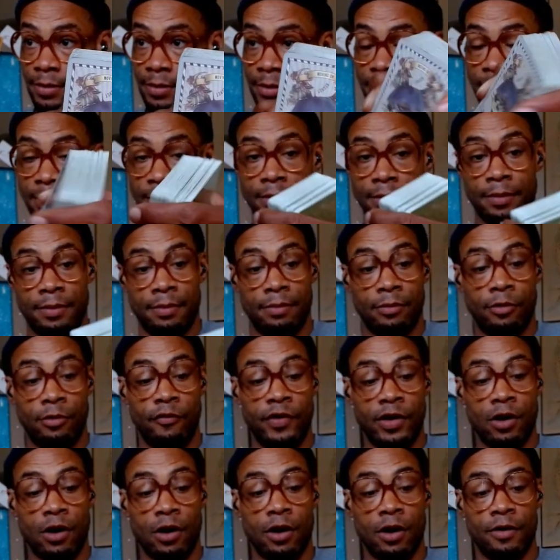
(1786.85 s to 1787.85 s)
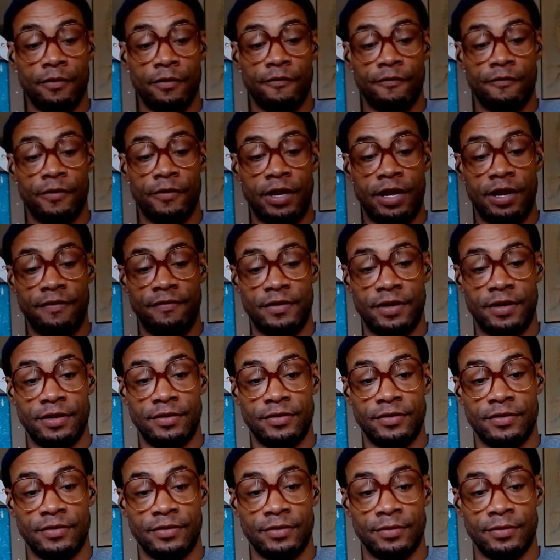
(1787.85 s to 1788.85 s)
Moving on. Forgiveness.
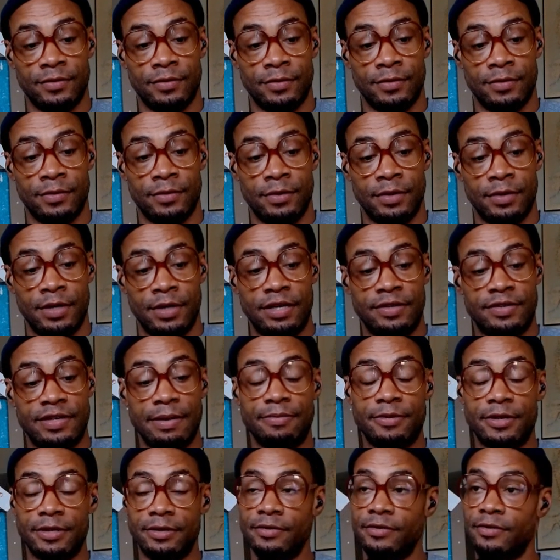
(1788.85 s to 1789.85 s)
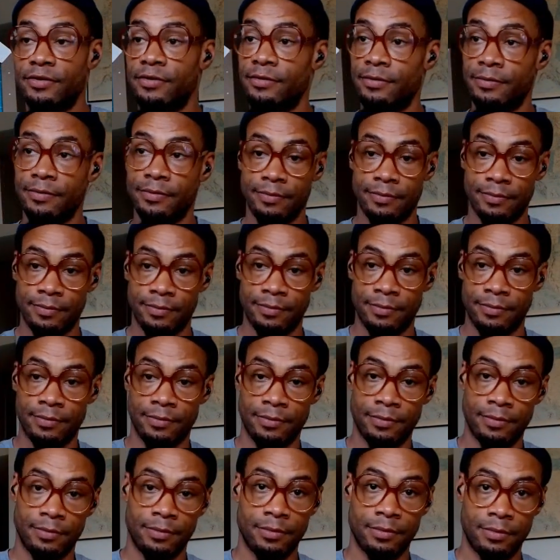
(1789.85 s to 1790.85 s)
Acceptance.
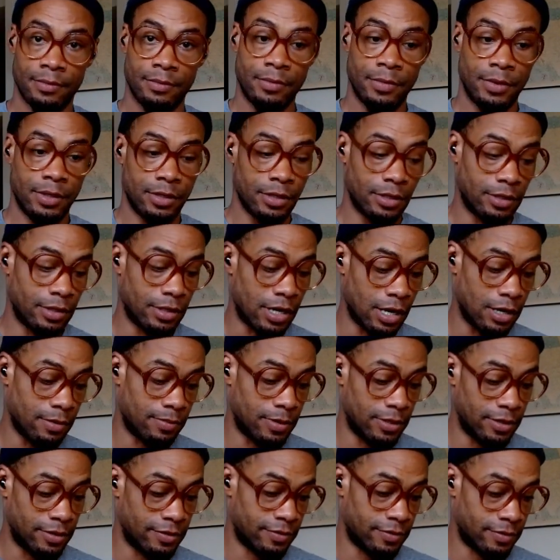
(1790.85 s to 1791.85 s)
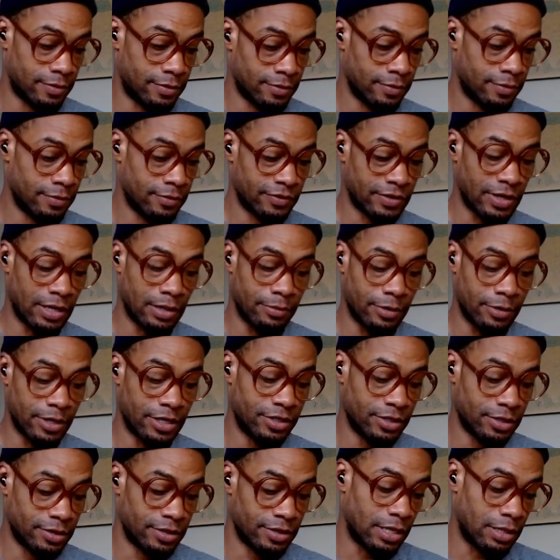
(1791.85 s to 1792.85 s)
Another card, please. Celebration,
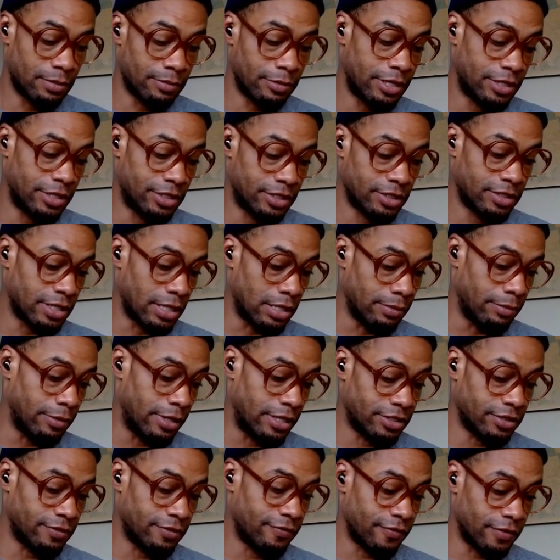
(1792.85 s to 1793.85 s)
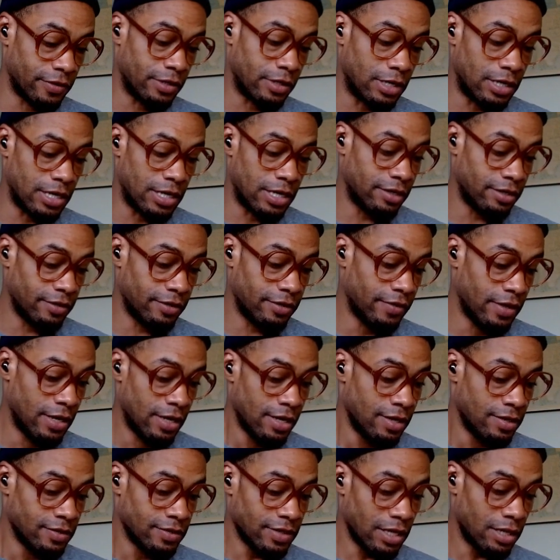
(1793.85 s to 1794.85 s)
celebration, celebration for the collective.
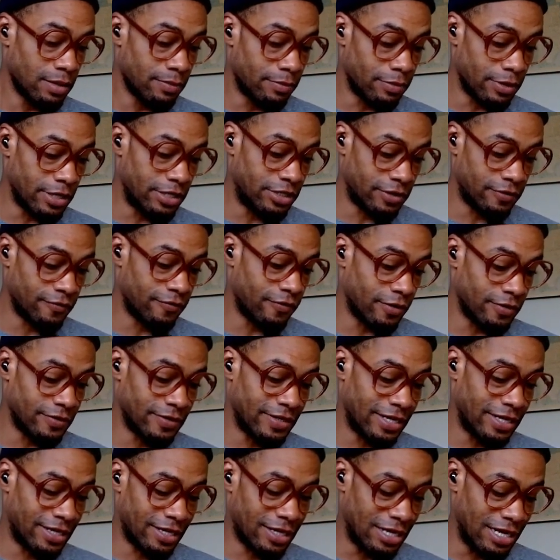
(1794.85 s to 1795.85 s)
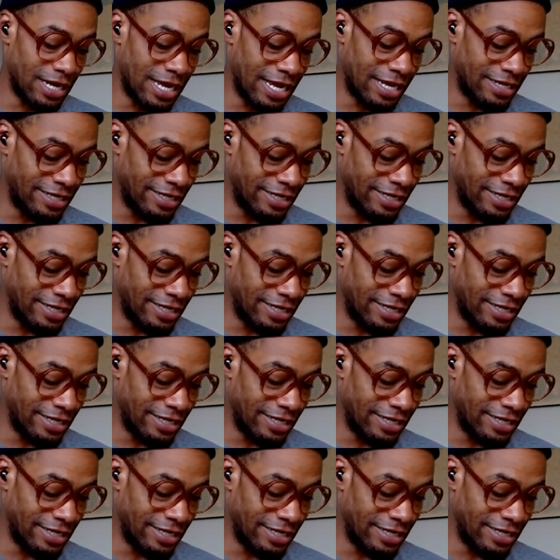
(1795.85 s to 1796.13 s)
Celebration for the collective.